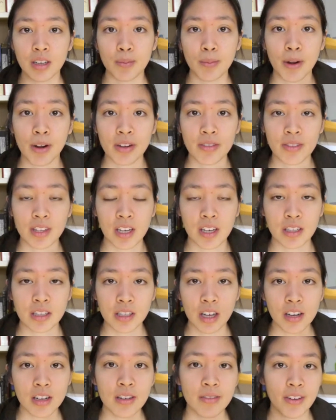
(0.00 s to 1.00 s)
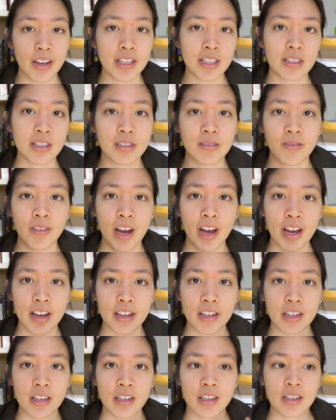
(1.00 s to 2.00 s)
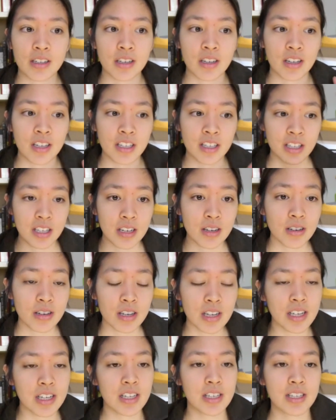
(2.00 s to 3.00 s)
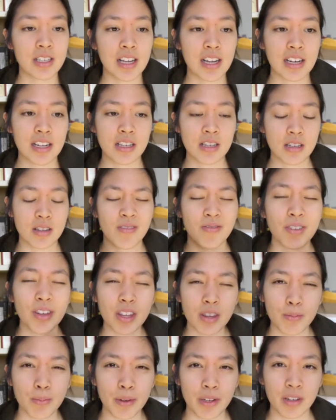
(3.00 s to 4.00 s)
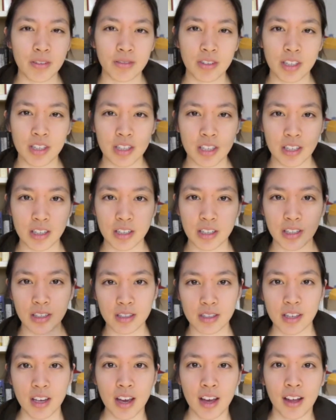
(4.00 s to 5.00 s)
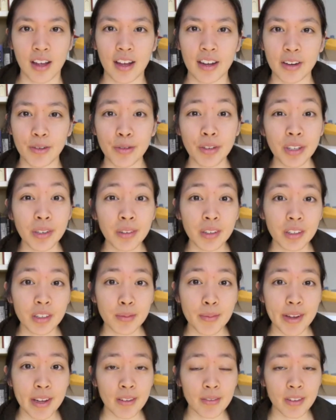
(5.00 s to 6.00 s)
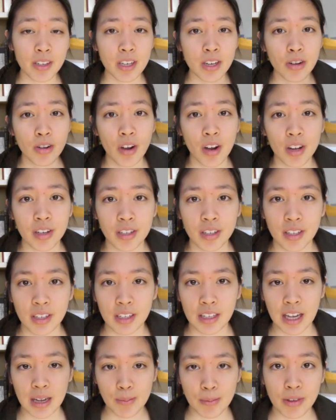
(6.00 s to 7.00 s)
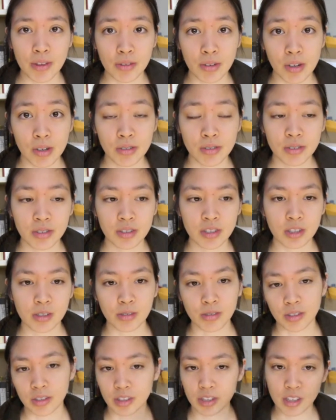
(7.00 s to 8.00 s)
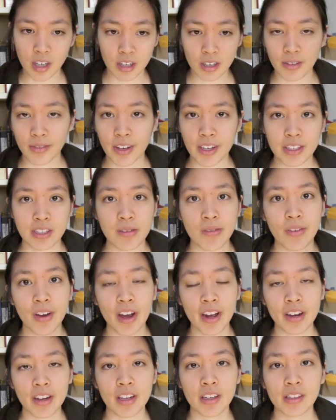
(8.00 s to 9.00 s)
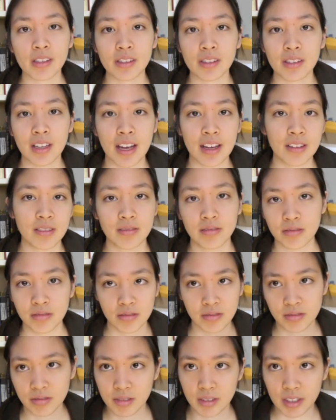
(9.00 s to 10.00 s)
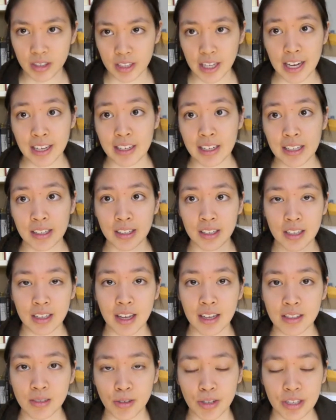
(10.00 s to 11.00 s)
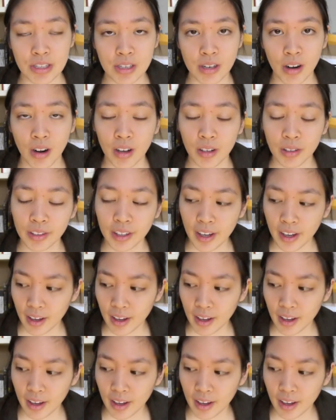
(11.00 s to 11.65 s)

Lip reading: part of the A Song of Ice and Fire series and is the 5th book of the series. And I really want to make a video on Game of Thrones, or The Song of Ice and Fire, that technically that's what it's called,